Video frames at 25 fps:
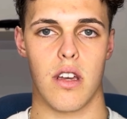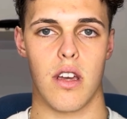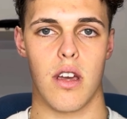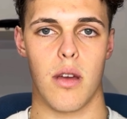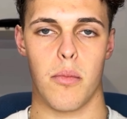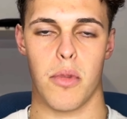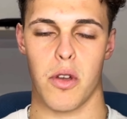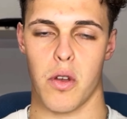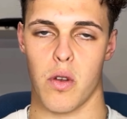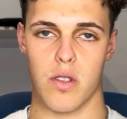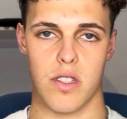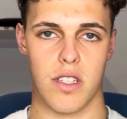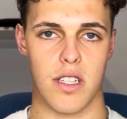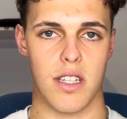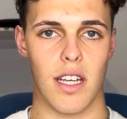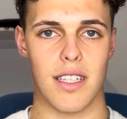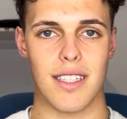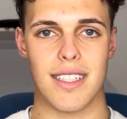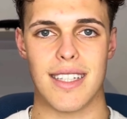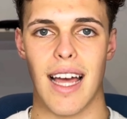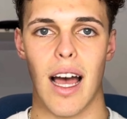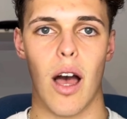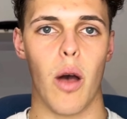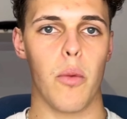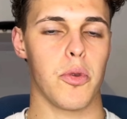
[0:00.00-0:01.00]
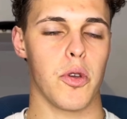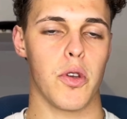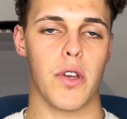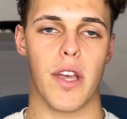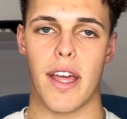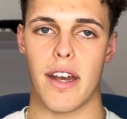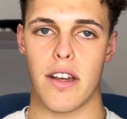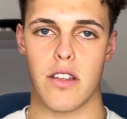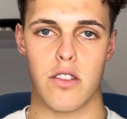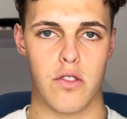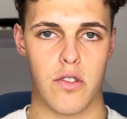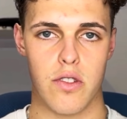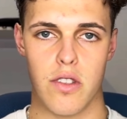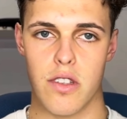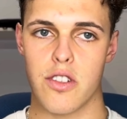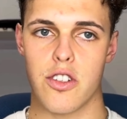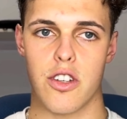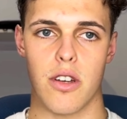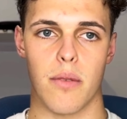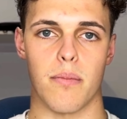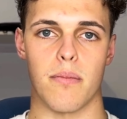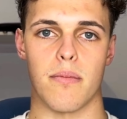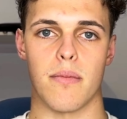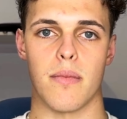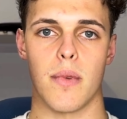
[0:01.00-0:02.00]
because it doesn't help you get into the
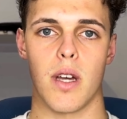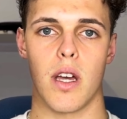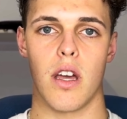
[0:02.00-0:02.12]
gym.